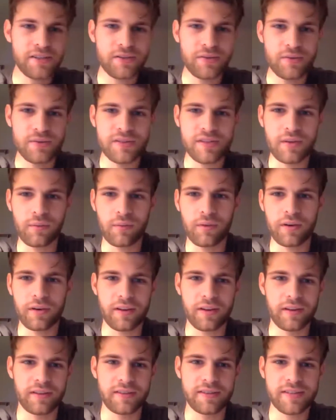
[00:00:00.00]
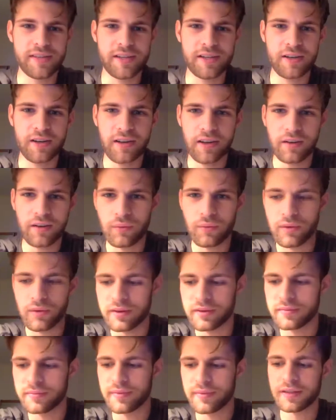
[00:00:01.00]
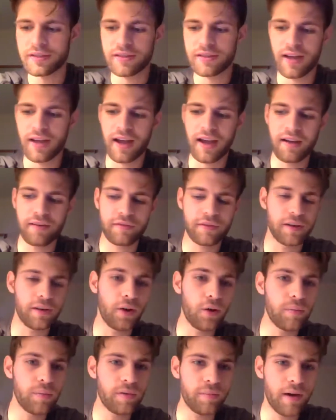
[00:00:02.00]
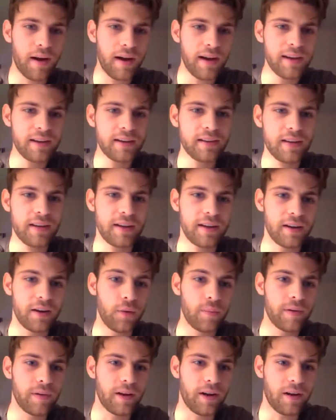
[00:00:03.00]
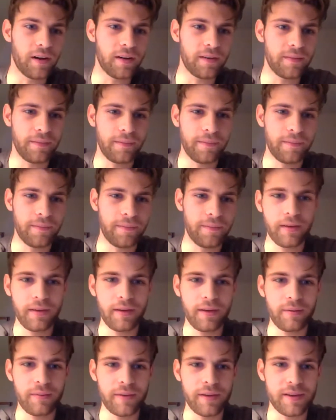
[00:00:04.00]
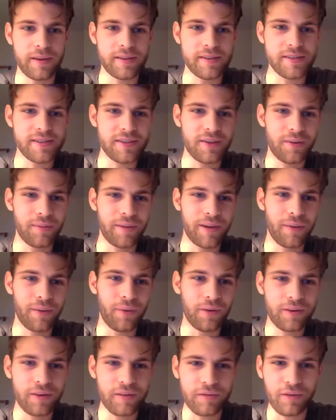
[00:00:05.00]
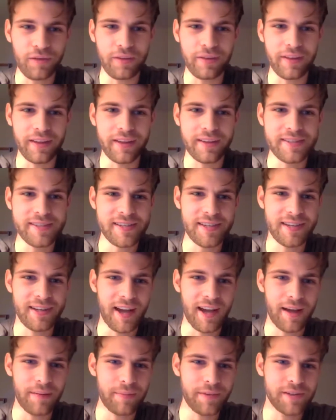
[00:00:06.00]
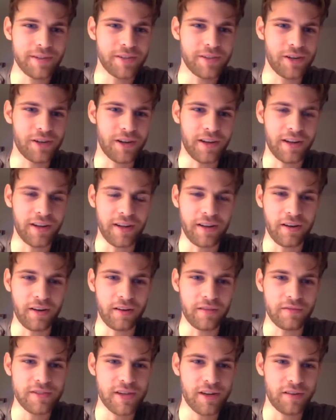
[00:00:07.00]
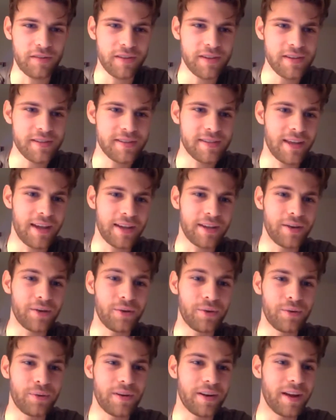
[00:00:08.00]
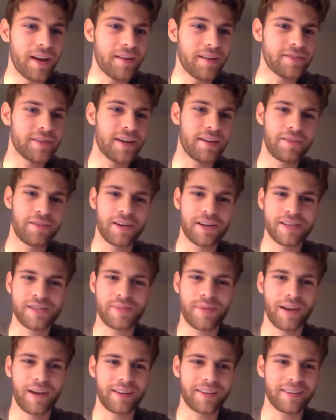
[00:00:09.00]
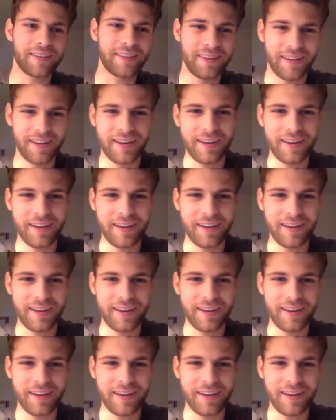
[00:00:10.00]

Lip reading: to someone considering would be to have an open mind and an open heart, because so many wonderful things can happen during a year of service that you would have never expected.